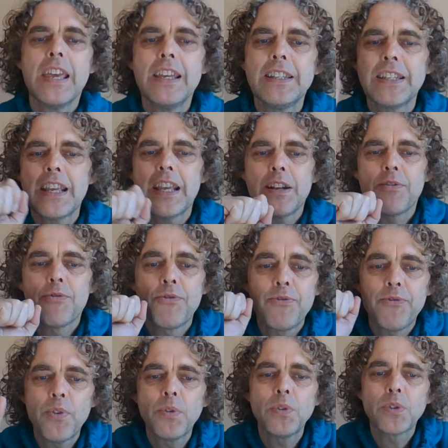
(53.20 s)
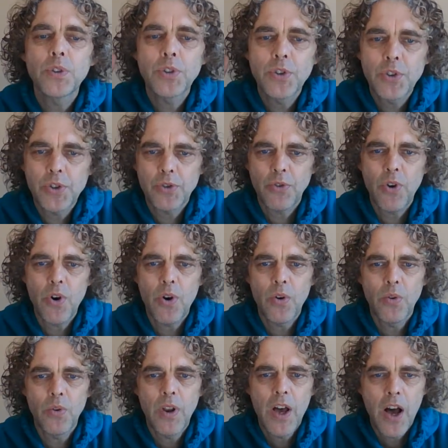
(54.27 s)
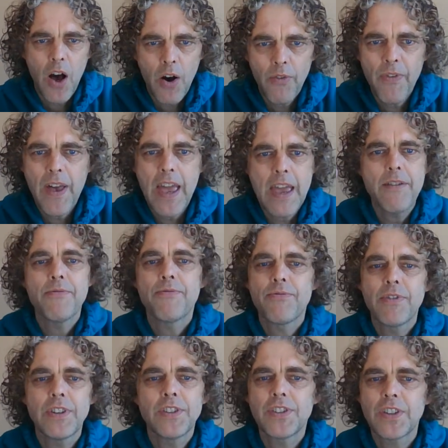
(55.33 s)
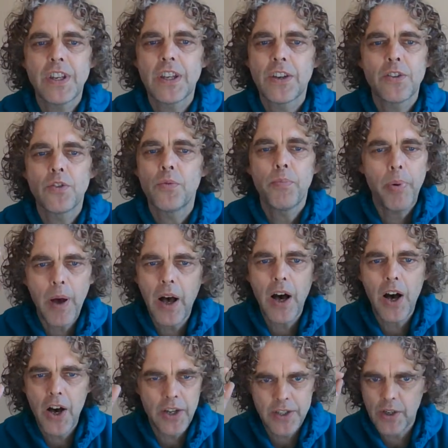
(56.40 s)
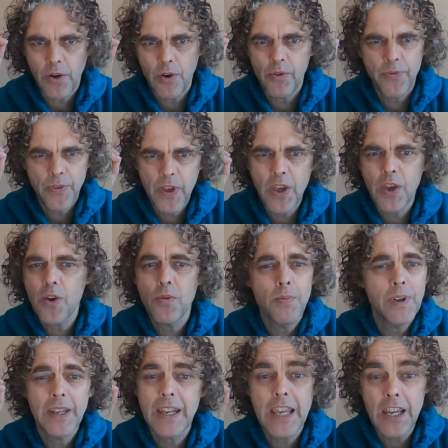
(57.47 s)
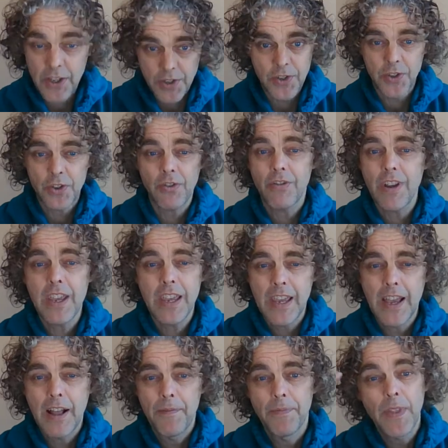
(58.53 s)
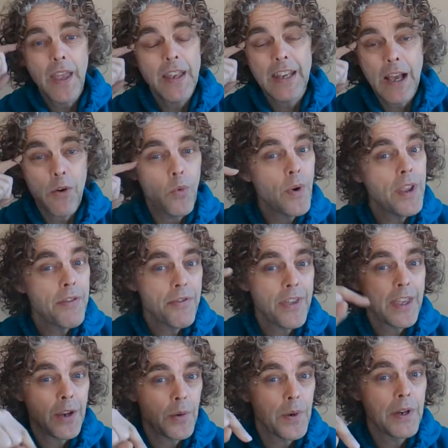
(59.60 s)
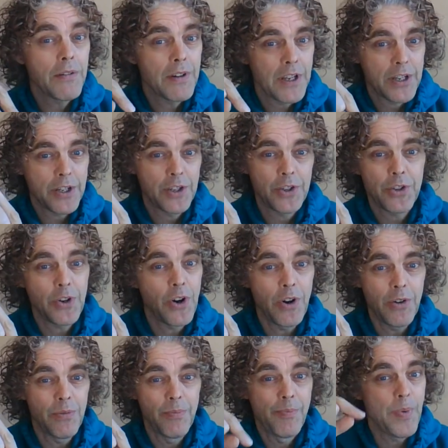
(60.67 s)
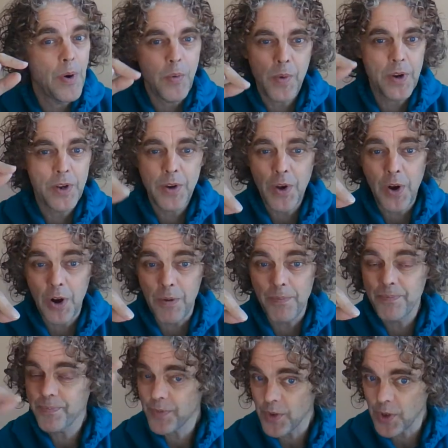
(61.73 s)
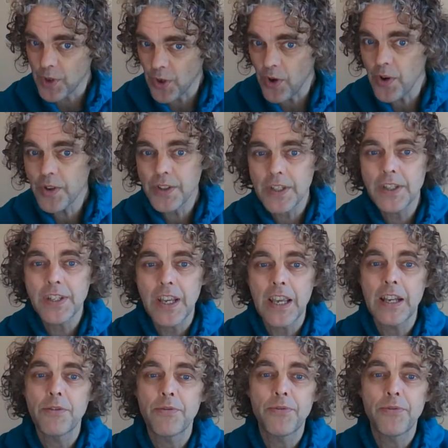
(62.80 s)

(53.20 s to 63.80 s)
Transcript: is in full control of every single part of human history. Now we think we're in control, but we're not. God is in